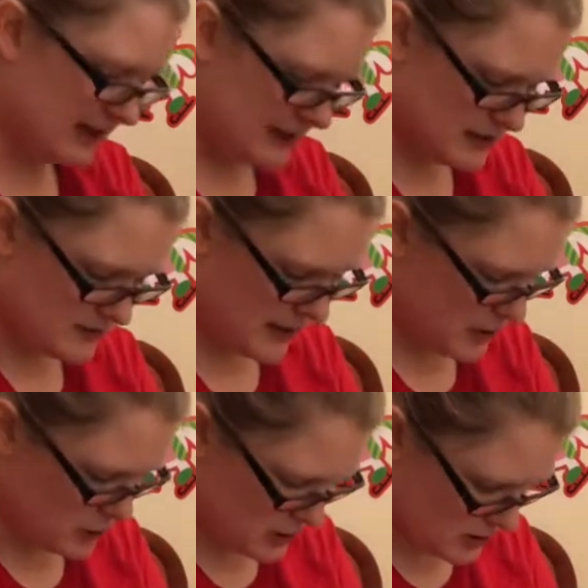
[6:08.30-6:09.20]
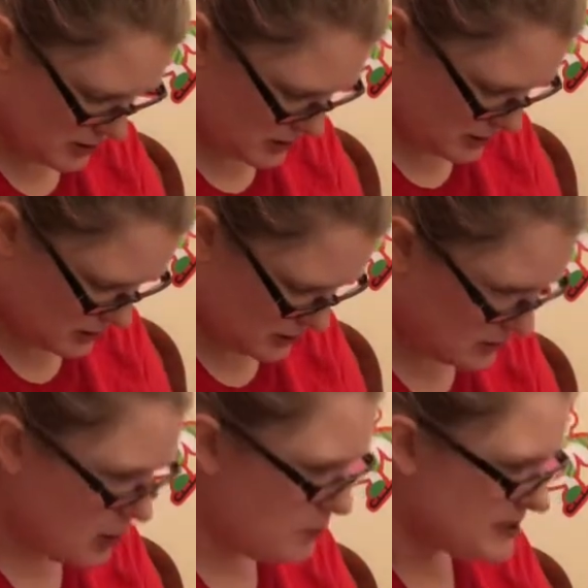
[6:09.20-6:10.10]
1,000 pages.
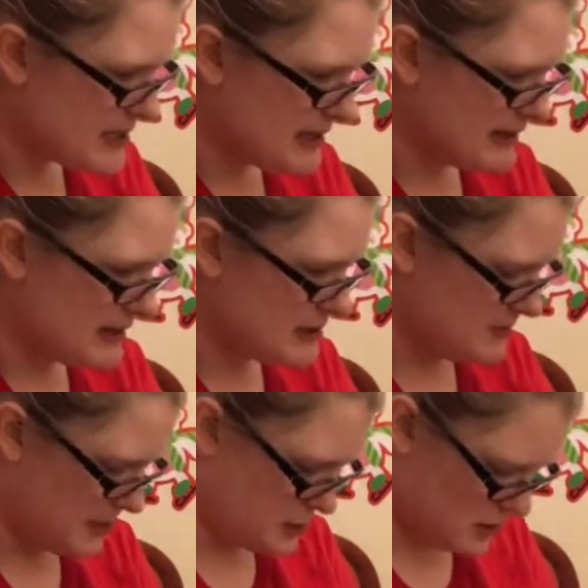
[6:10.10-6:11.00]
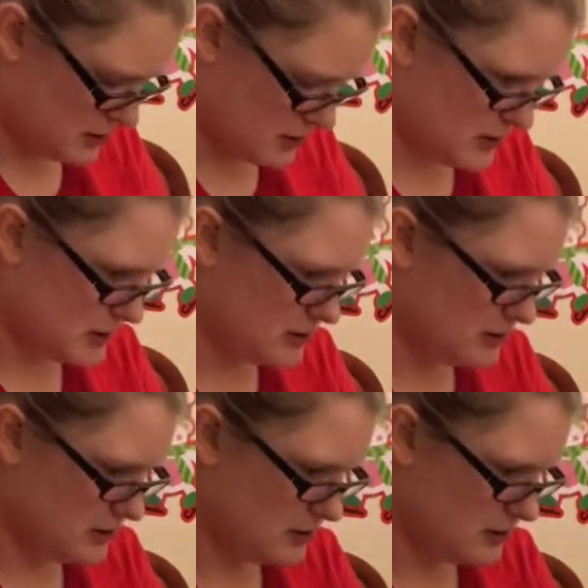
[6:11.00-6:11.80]
Nope, it's like 1,000 pages.